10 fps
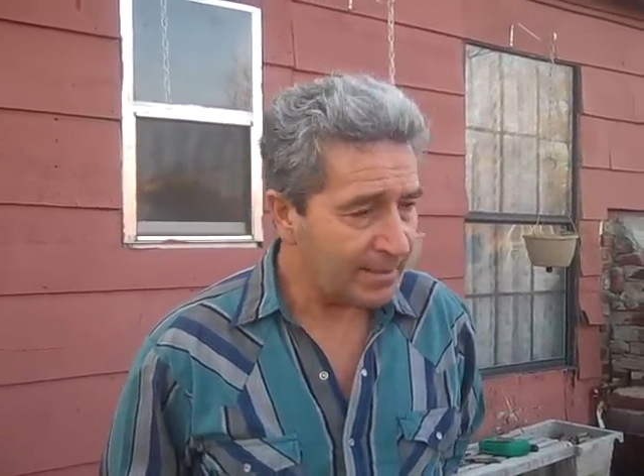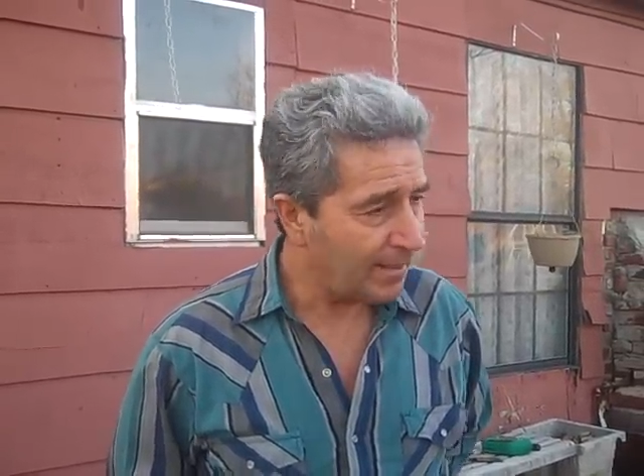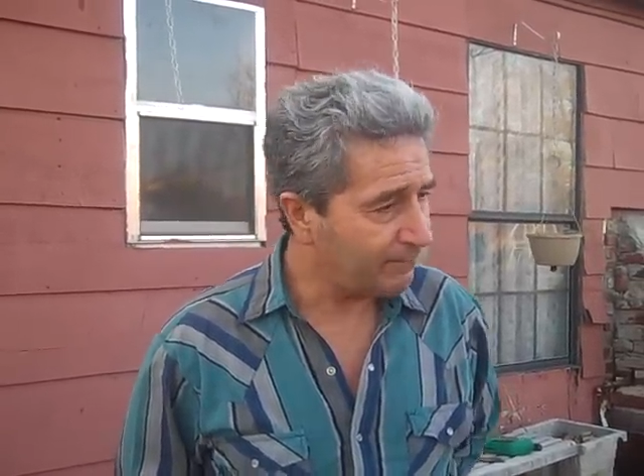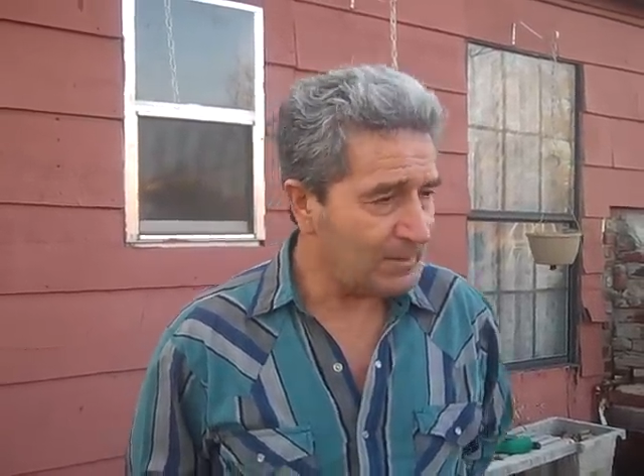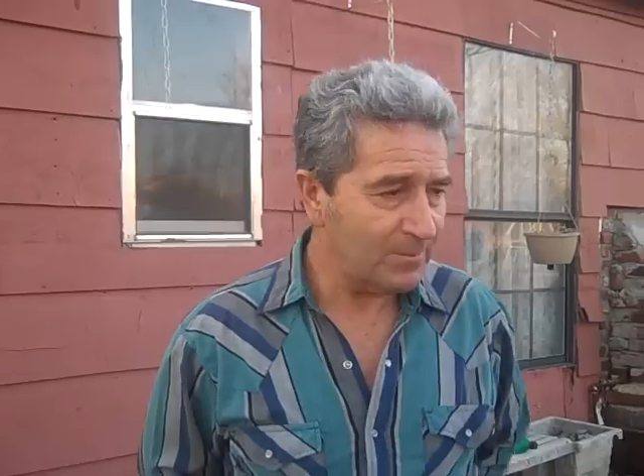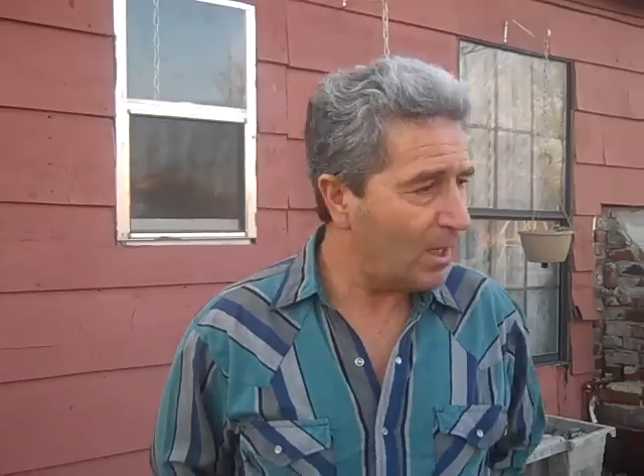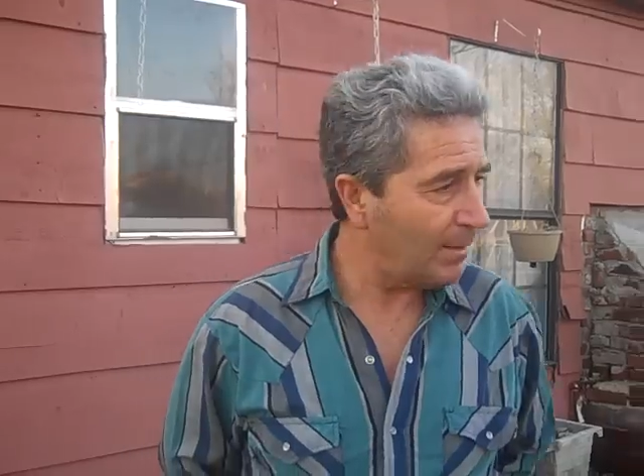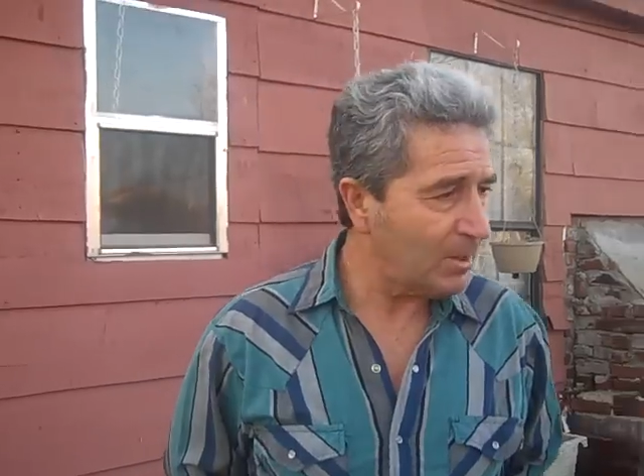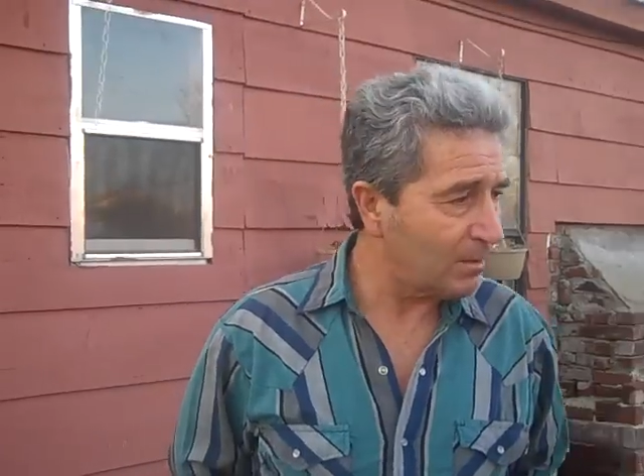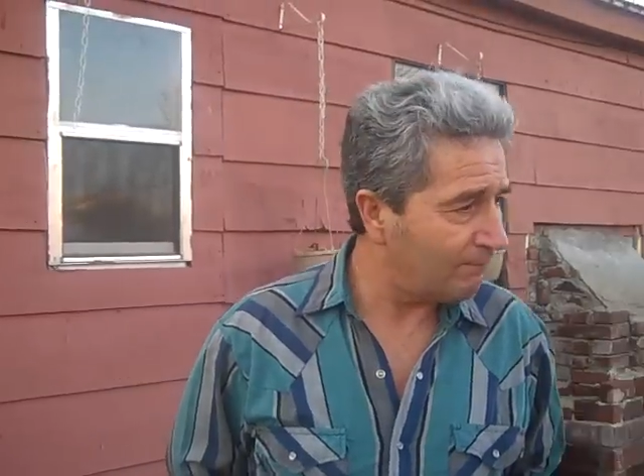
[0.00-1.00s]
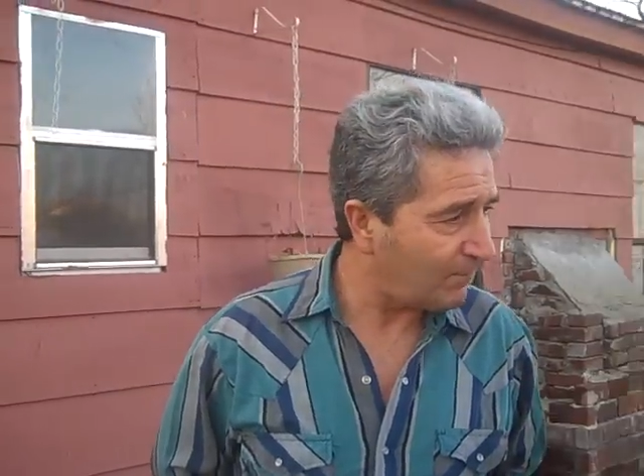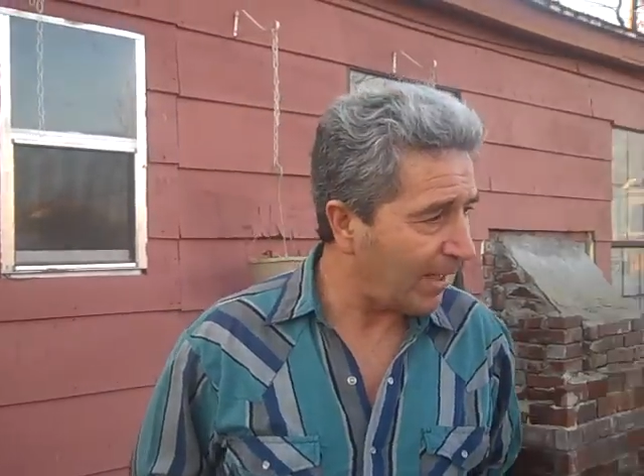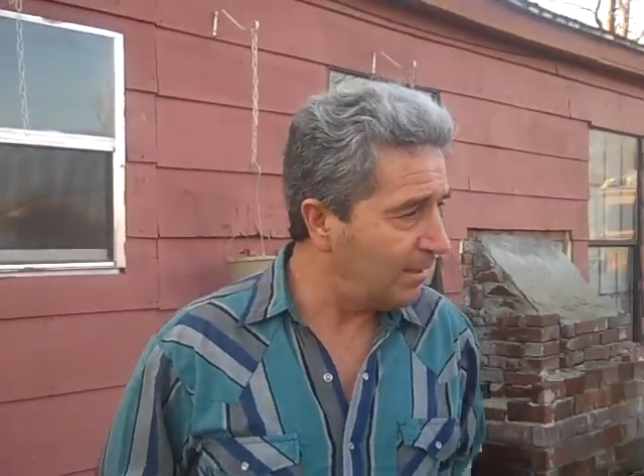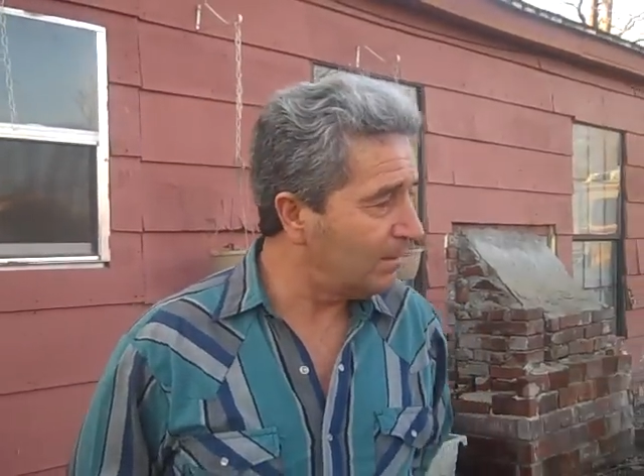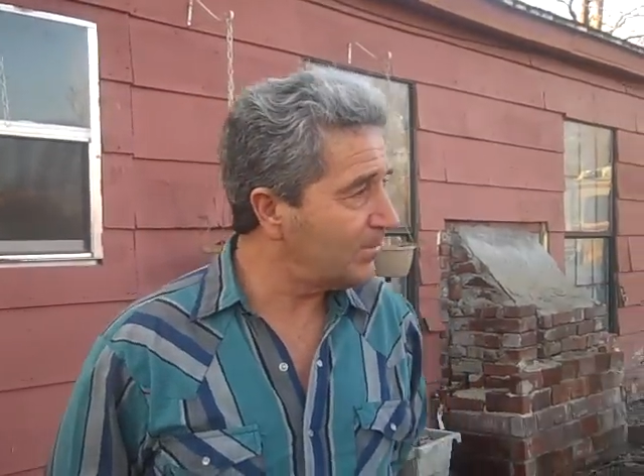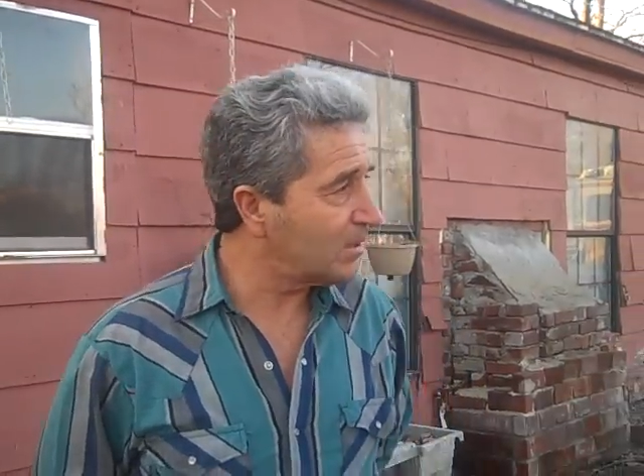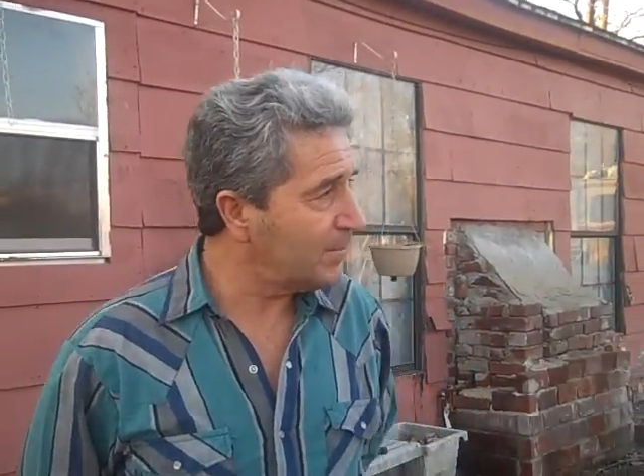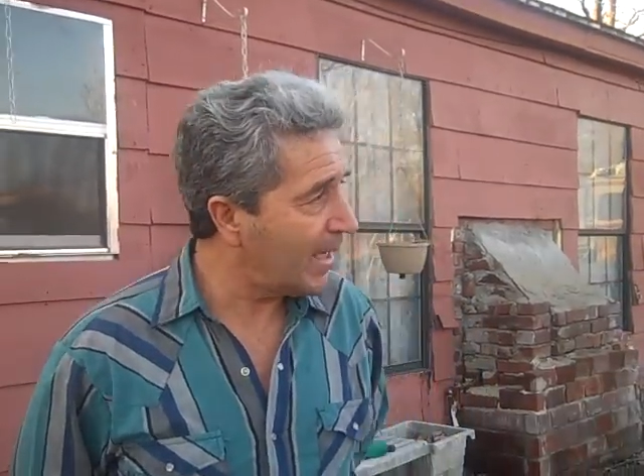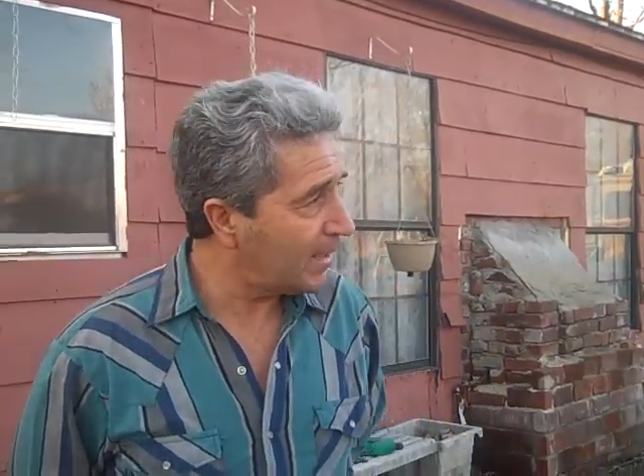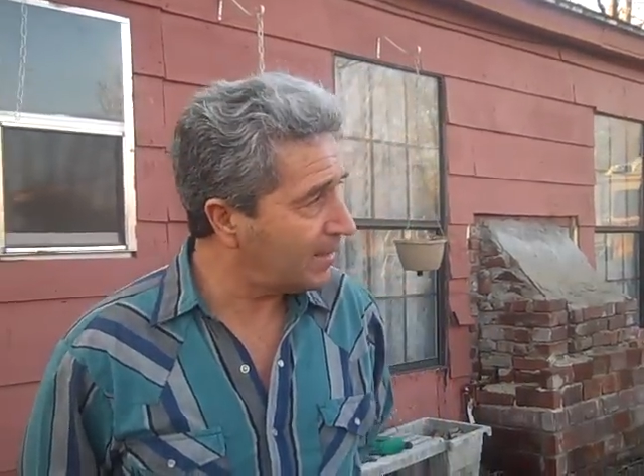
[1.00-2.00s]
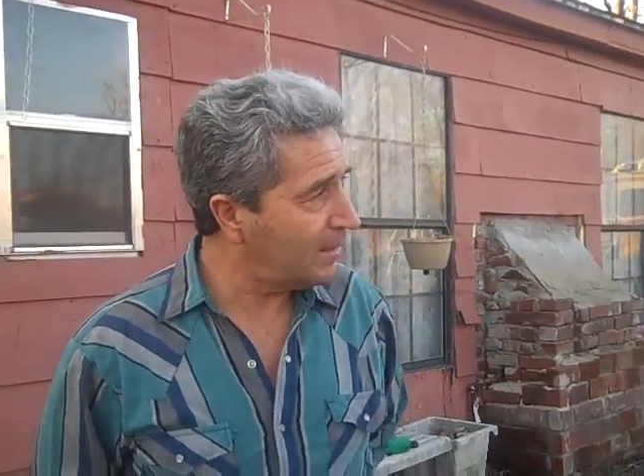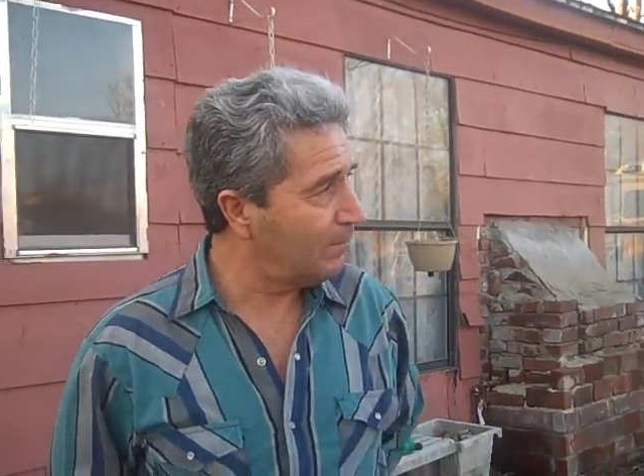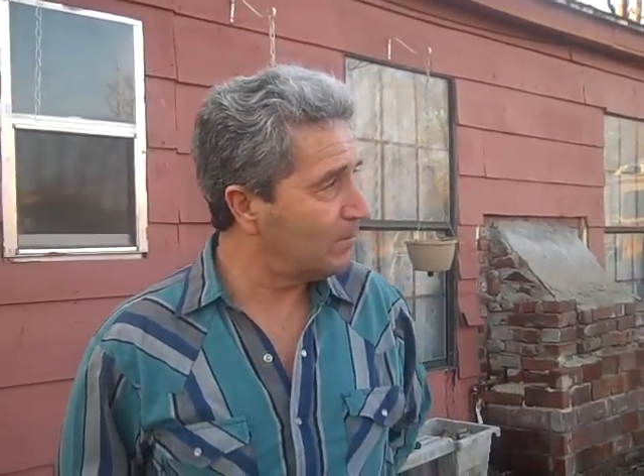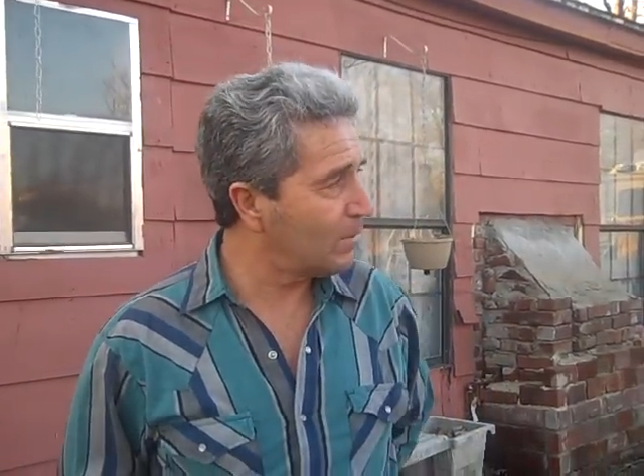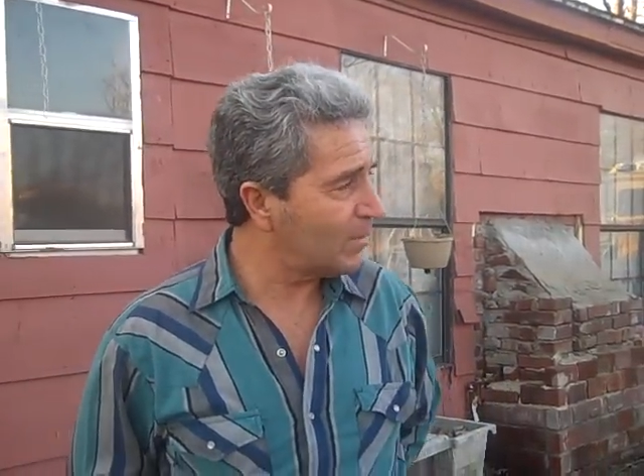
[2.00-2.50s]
I ain't have, no, I'm not going to fight you. I'm just mad at them.